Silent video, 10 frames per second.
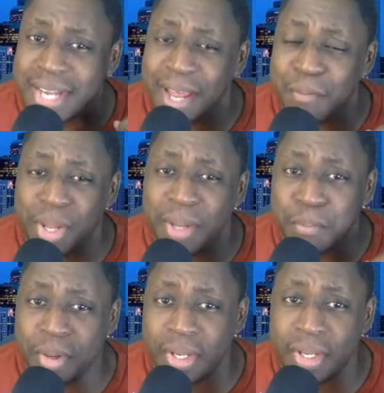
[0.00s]
not make
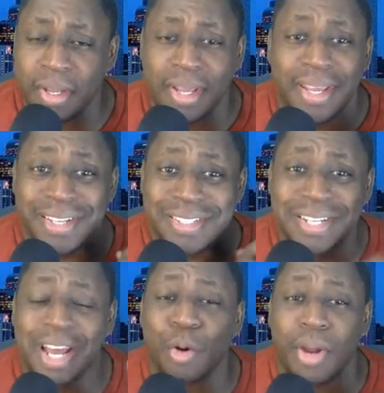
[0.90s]
money, it's
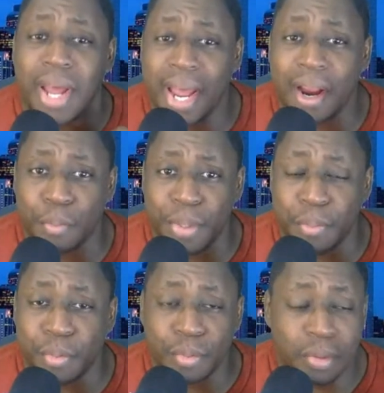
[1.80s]
not going to hire
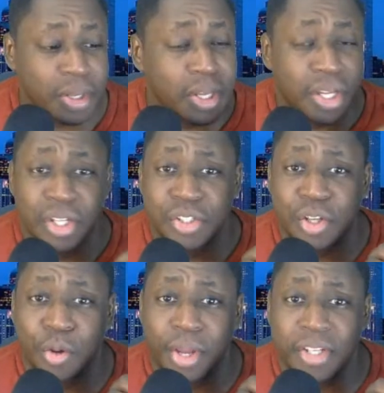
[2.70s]
people.
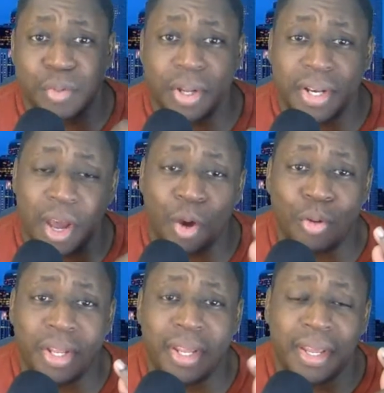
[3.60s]
So guess what? Not
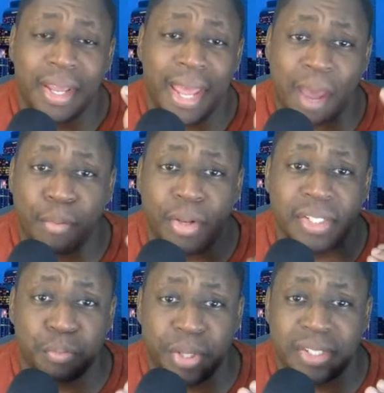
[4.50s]
only Apple is
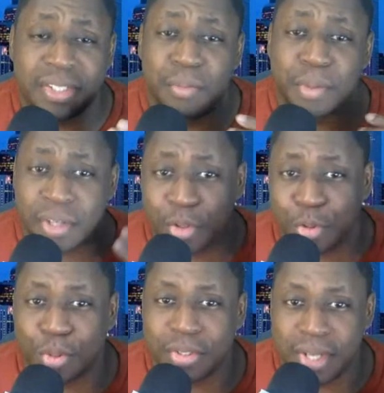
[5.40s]
a business, but it's
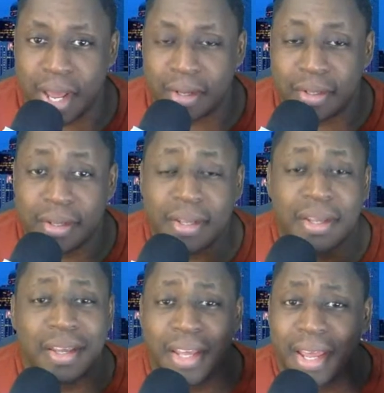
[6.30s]
also a stock.
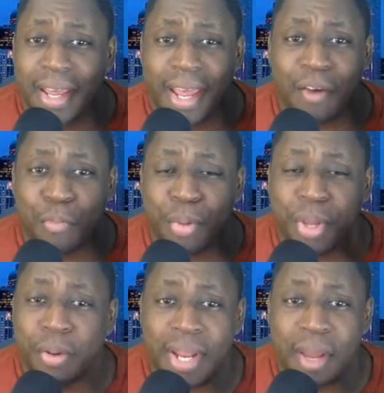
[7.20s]
If
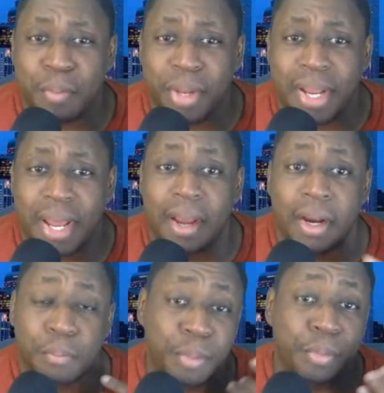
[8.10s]
people are not being
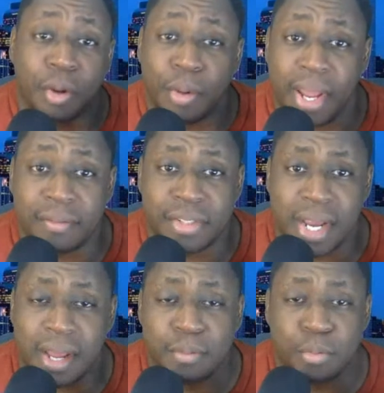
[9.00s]
hired, people don't have
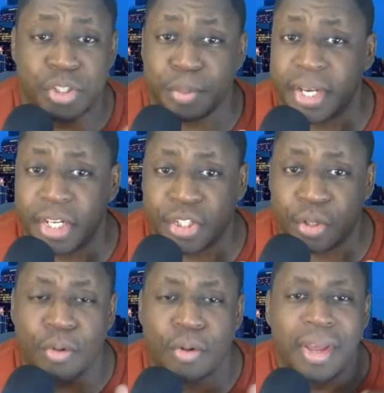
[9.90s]
jobs. We're speaking in
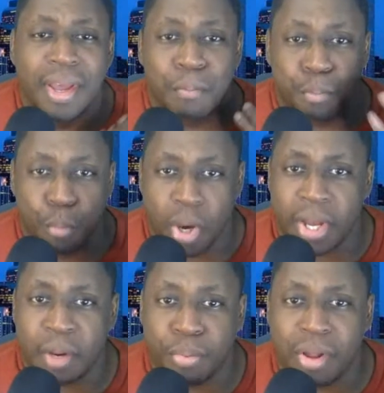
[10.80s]
general.
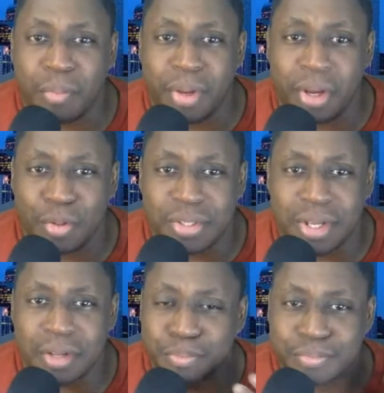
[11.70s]
Unemployment goes up.